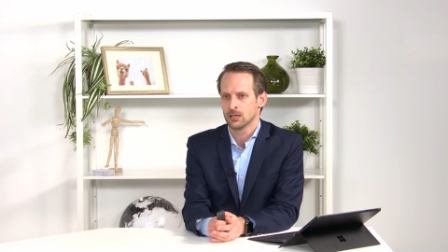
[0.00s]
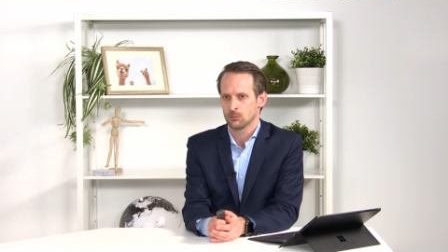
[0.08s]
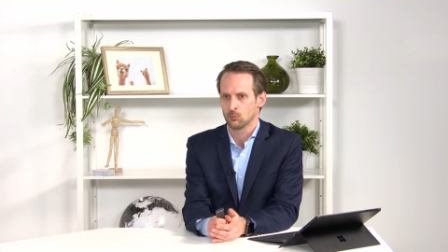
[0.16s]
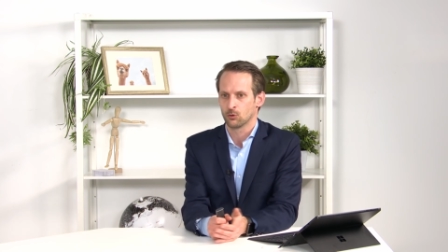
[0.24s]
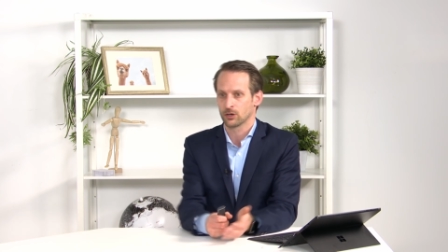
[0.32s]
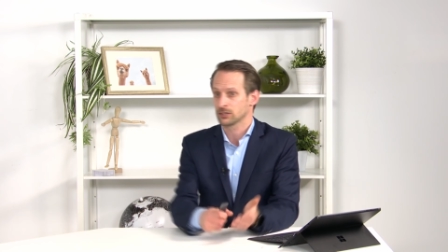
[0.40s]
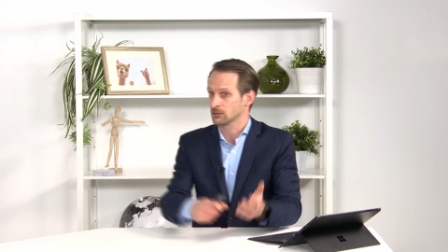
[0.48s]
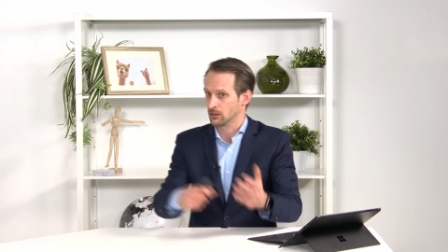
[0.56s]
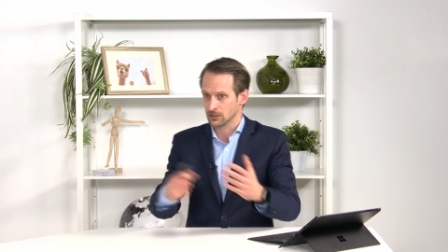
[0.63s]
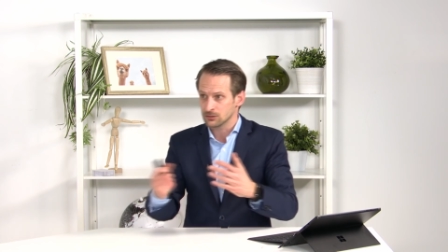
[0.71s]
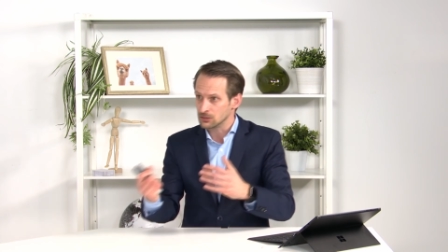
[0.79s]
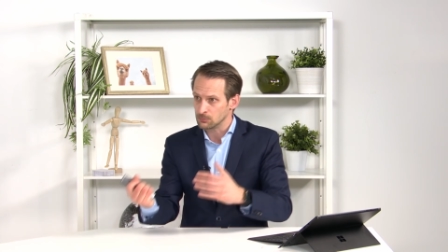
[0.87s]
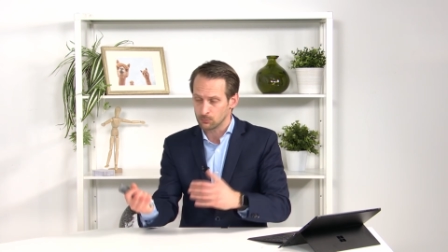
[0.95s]
more at the
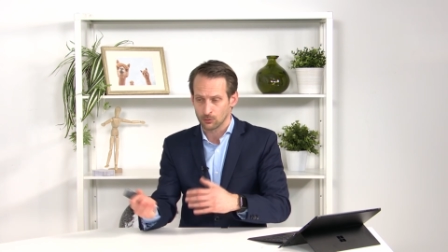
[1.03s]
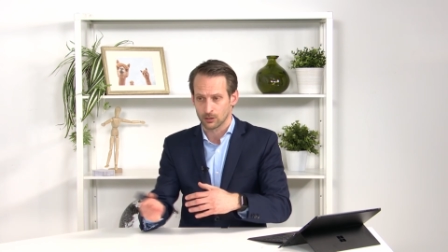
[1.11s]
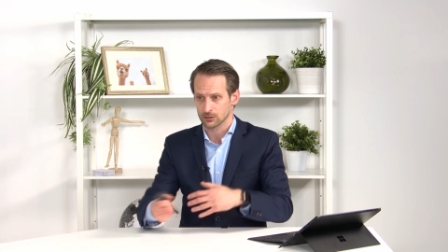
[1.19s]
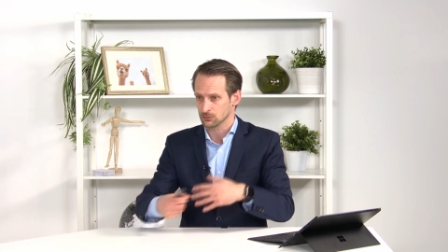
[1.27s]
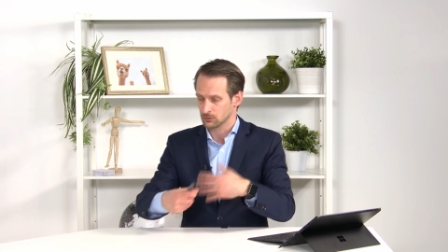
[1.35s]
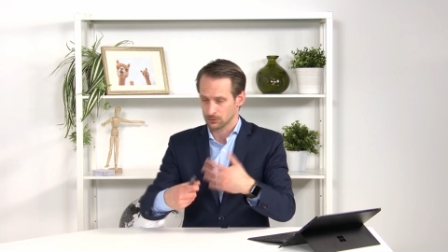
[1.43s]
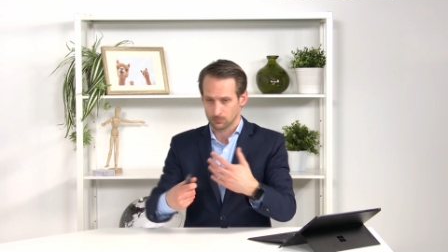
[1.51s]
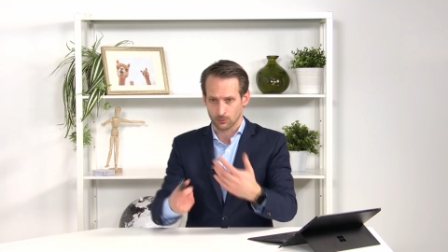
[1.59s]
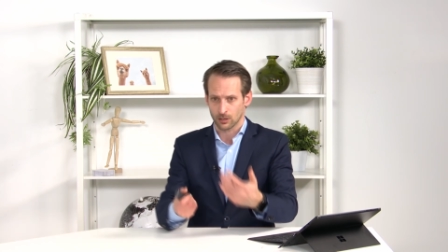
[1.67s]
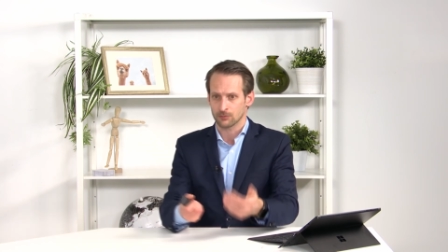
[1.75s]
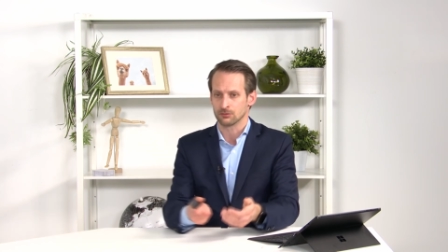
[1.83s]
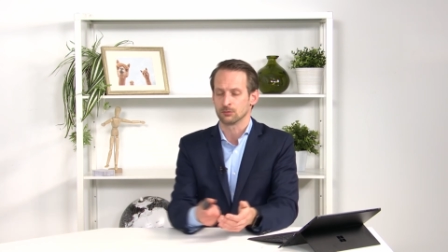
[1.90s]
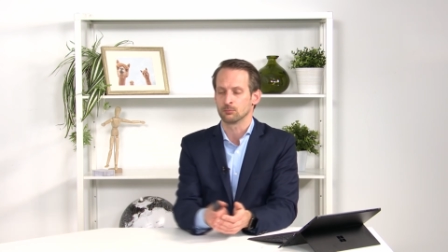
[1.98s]
IT part or the
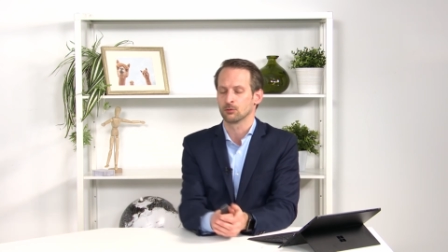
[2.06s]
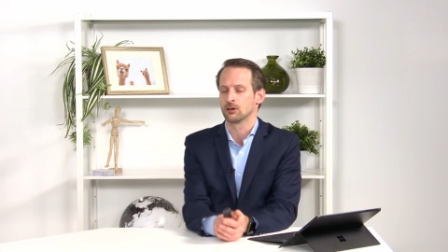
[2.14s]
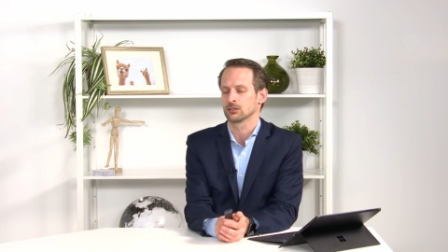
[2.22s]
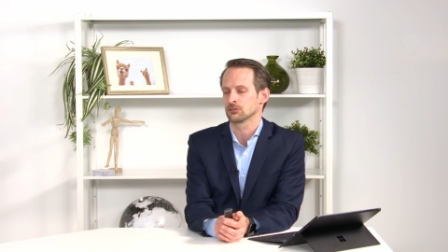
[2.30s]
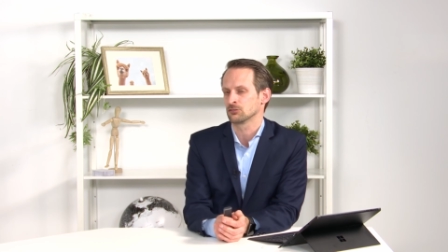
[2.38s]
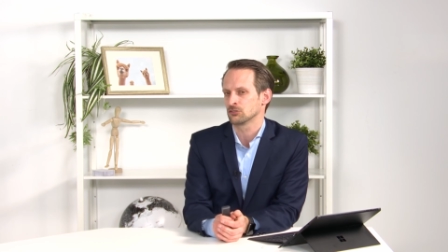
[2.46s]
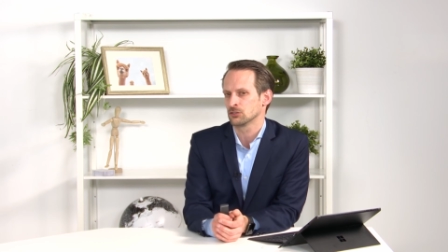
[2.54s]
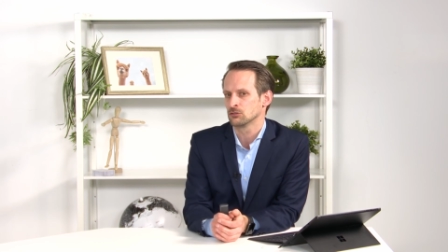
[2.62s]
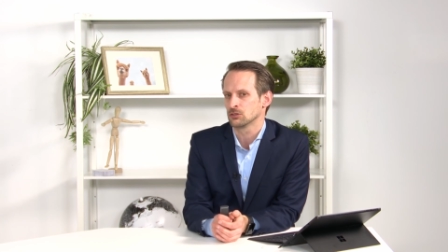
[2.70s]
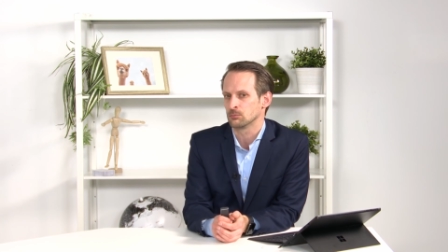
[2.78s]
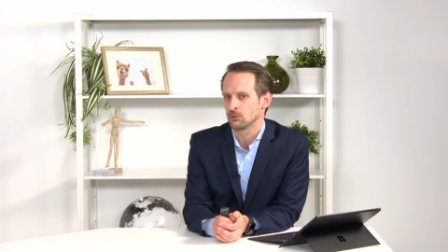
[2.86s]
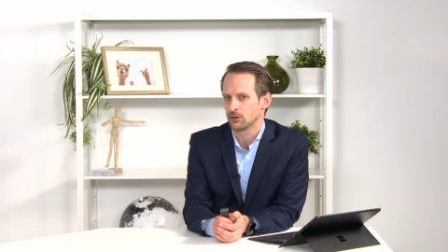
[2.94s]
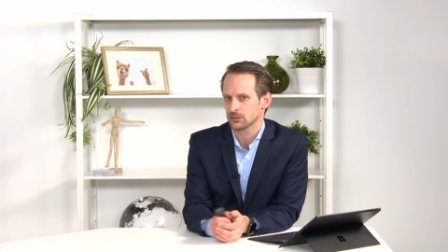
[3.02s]
privacy part or the
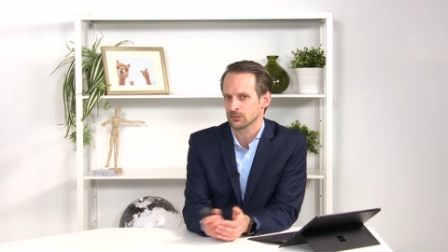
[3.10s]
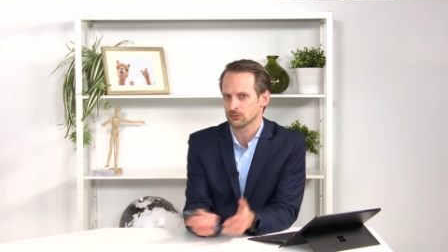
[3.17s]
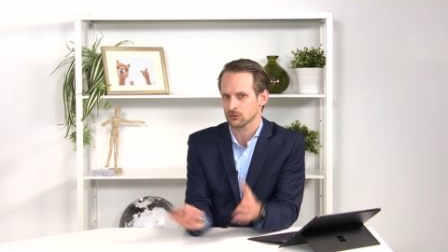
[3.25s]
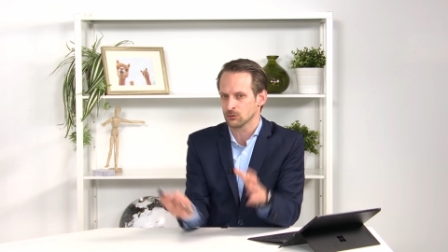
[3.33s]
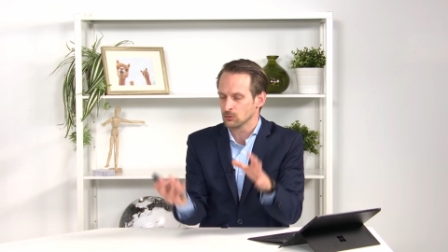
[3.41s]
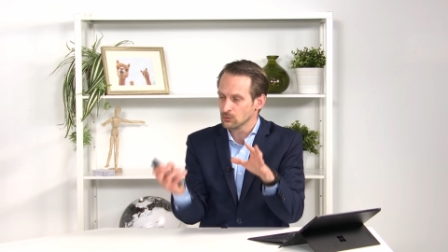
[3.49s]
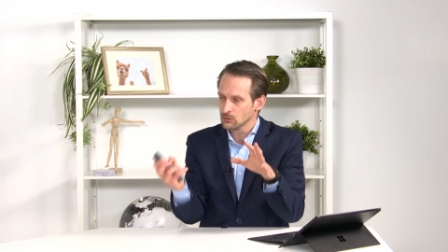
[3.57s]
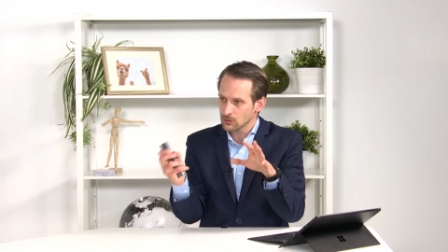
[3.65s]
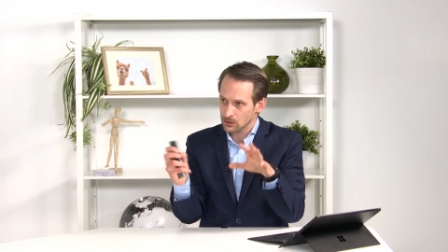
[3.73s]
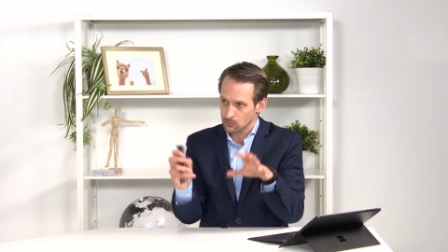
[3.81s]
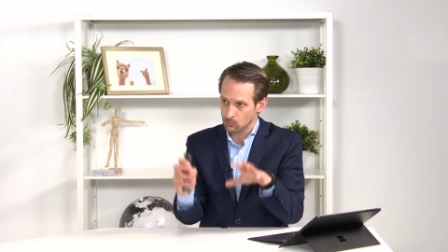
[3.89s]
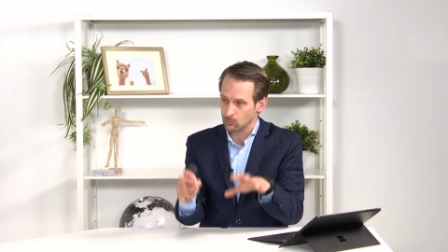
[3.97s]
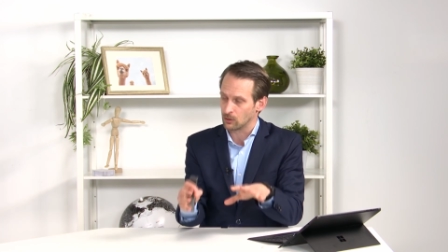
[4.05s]
security part, it's all
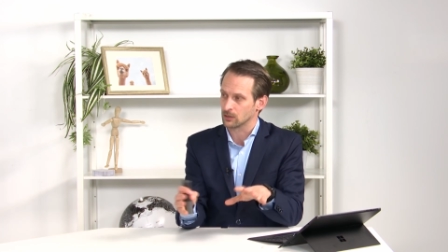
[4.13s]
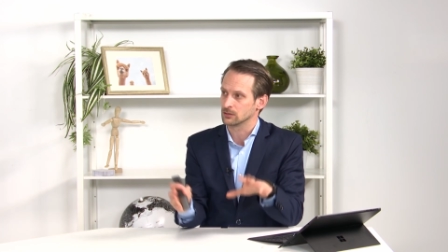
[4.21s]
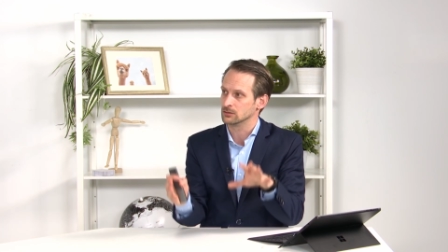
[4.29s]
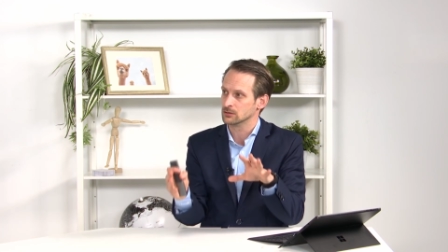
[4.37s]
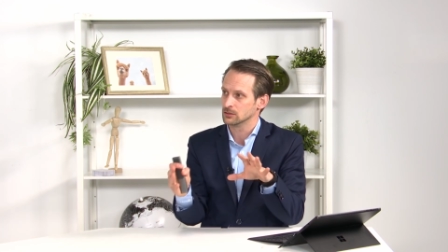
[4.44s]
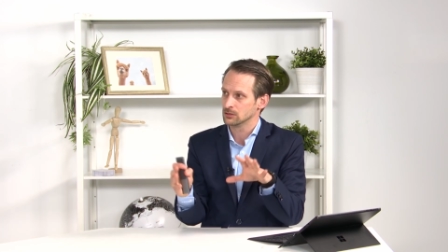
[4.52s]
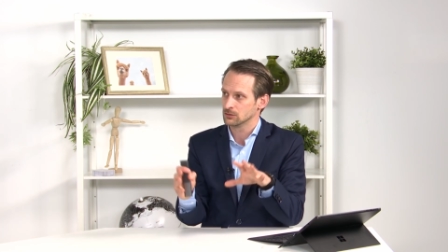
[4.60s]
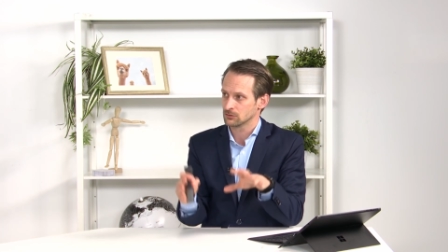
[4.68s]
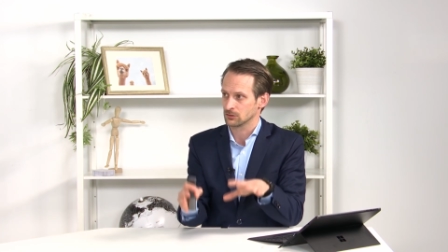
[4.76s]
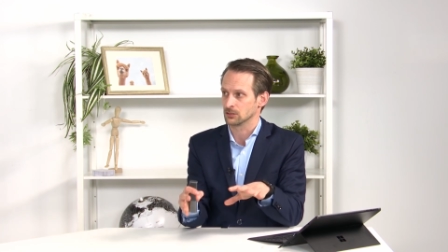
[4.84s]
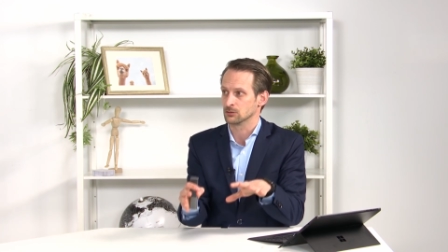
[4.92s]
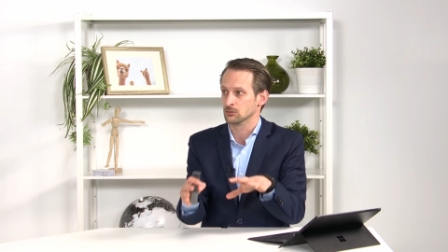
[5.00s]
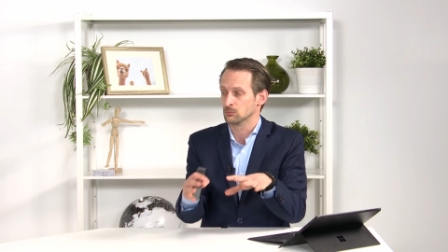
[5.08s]
in one
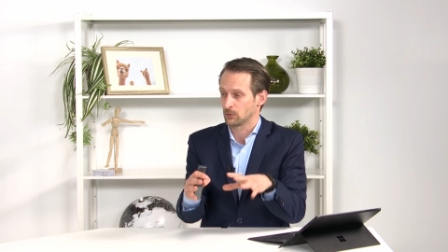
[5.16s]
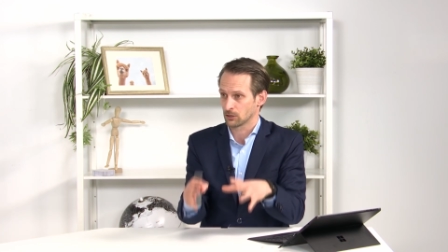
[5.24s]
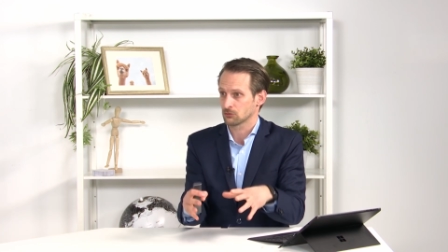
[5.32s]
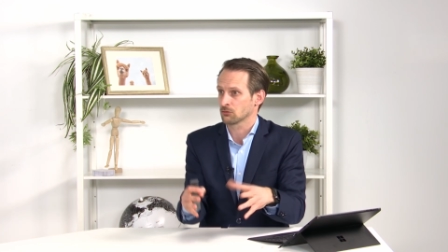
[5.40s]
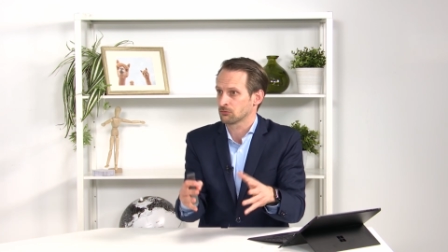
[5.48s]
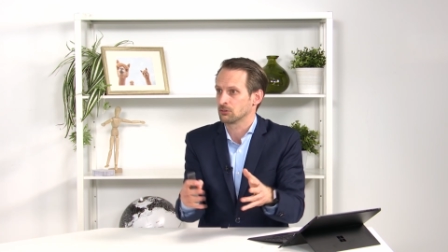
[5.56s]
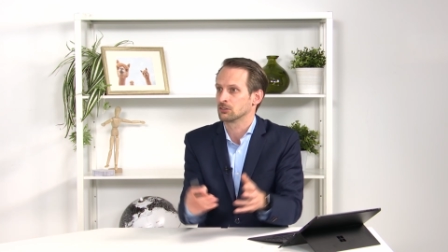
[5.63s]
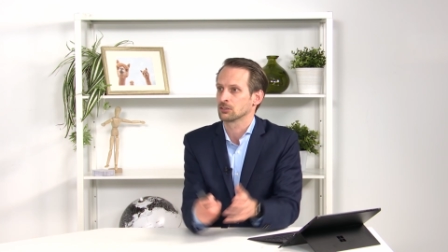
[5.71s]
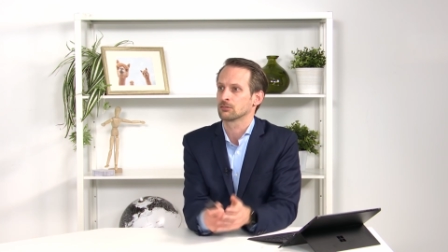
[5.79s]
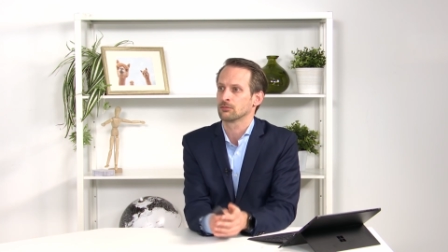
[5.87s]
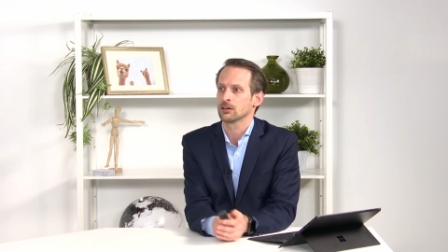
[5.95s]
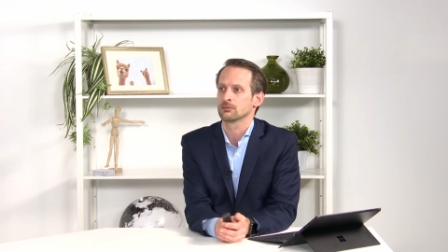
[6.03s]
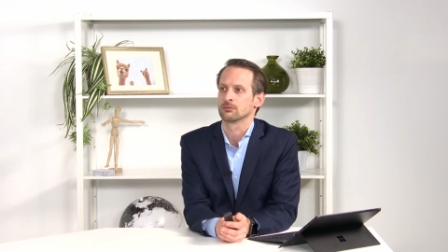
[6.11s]
single Microsoft
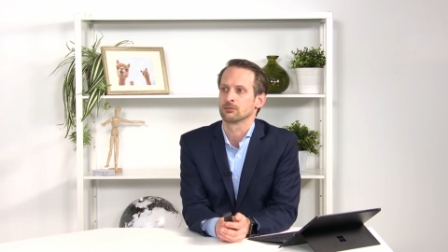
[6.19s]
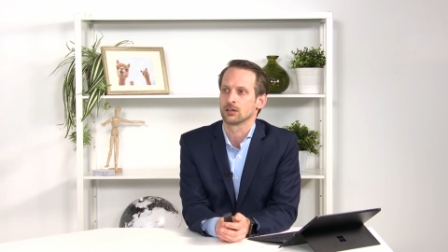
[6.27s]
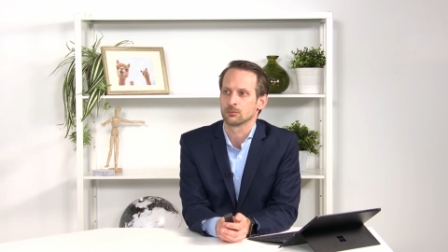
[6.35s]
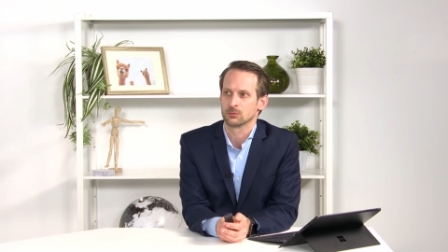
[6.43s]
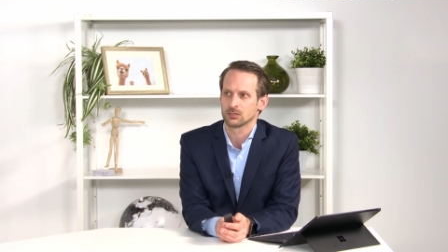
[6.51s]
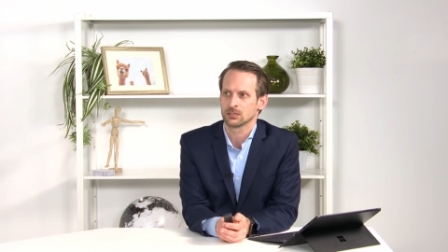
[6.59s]
365 environment.